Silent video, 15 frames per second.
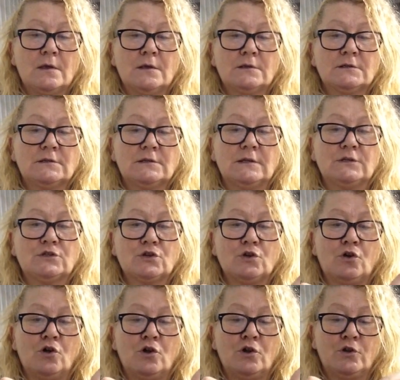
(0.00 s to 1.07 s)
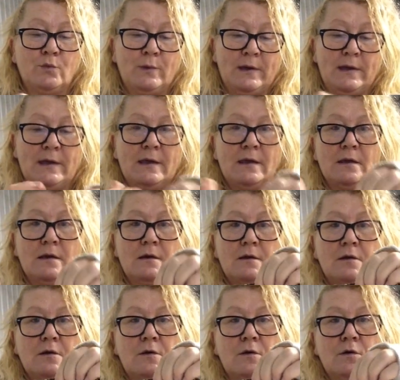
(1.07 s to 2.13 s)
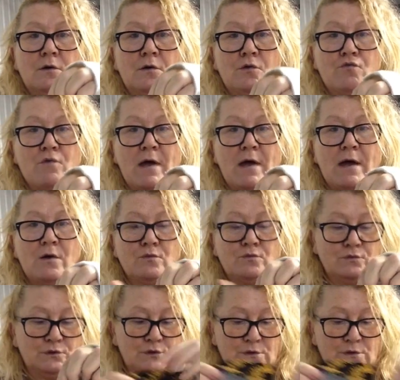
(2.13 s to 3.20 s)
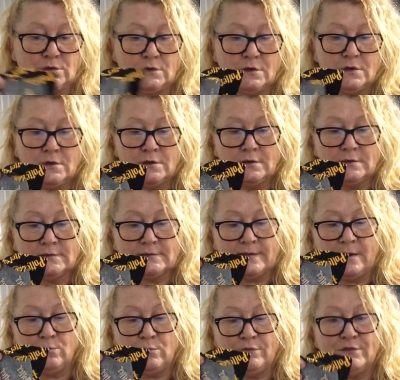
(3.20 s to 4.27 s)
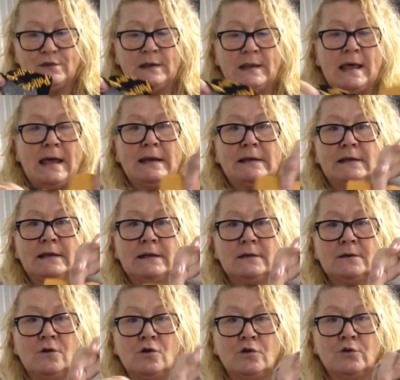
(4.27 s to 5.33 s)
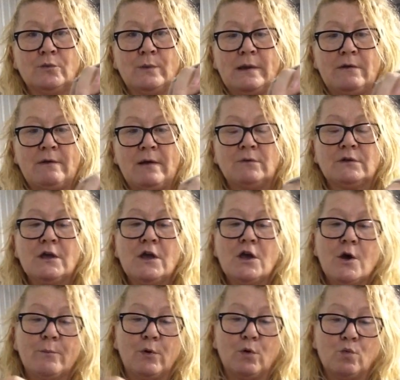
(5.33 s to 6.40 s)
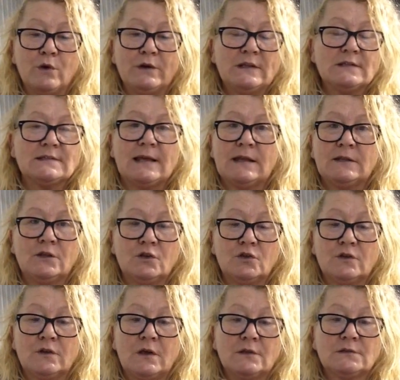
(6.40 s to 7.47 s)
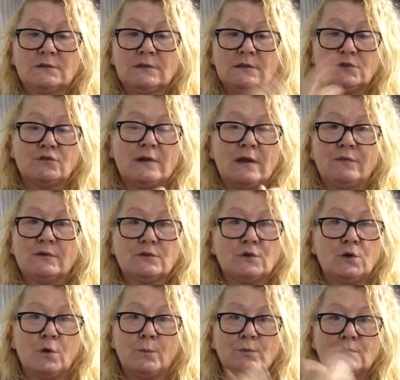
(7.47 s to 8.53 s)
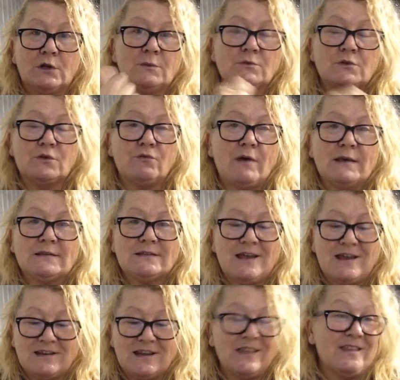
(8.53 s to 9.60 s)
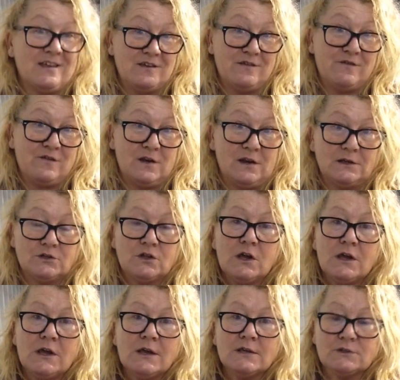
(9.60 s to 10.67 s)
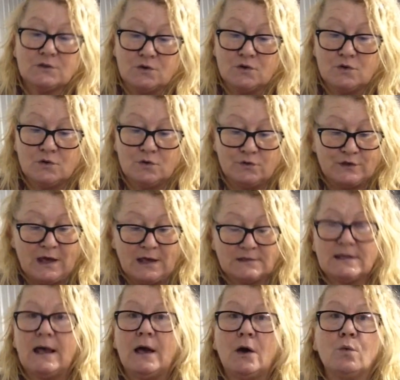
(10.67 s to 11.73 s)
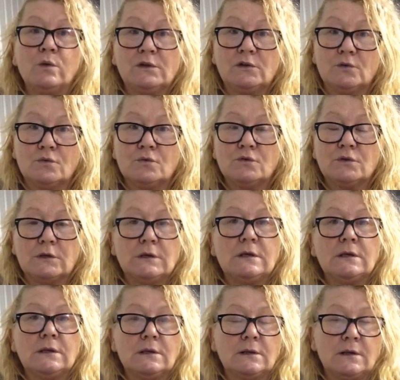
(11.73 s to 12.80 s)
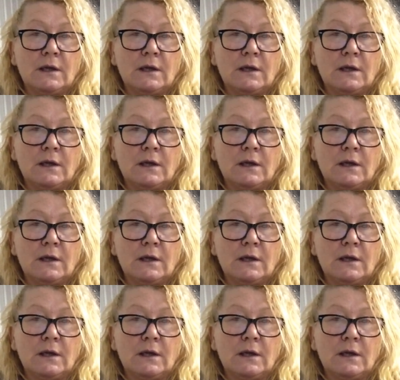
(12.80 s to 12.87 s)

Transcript: stitch all the way around, same with the lining, all the way around, put one inside the other, stitch around the top, turn to the right side, and there you're finished. So that's how we do the